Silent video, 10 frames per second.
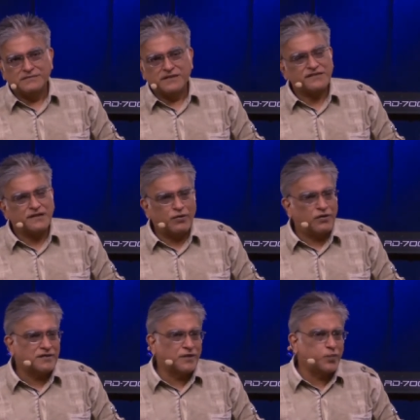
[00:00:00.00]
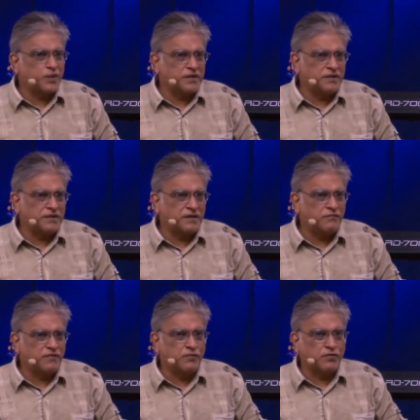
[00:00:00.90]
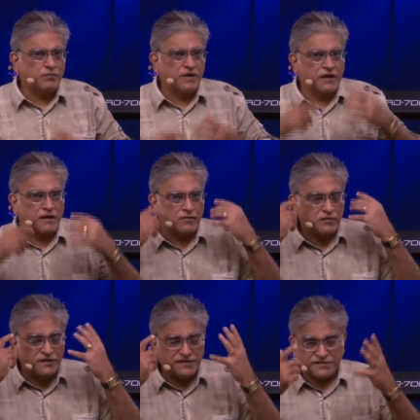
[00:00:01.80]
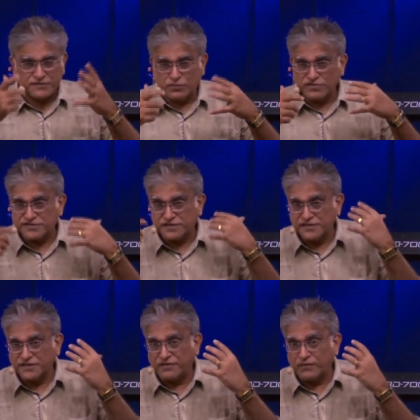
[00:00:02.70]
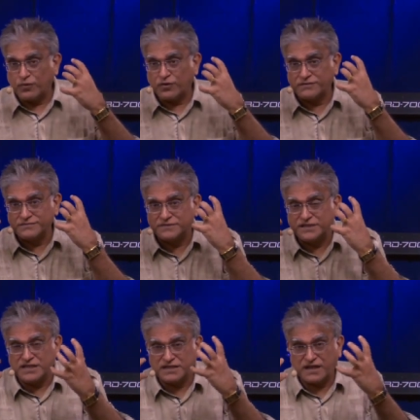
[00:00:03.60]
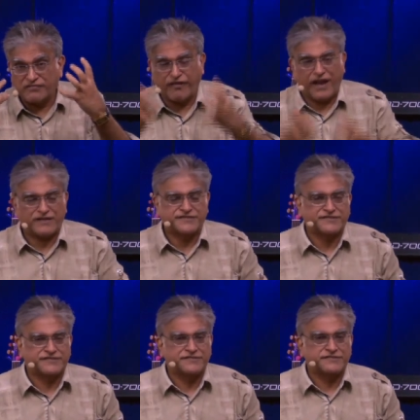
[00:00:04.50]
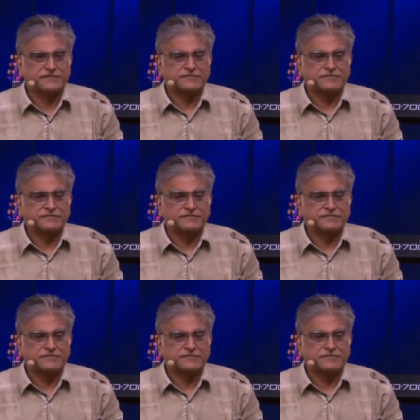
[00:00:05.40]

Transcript: There's a lot that we hear and we want to meditate on those things, and we want detailed facts.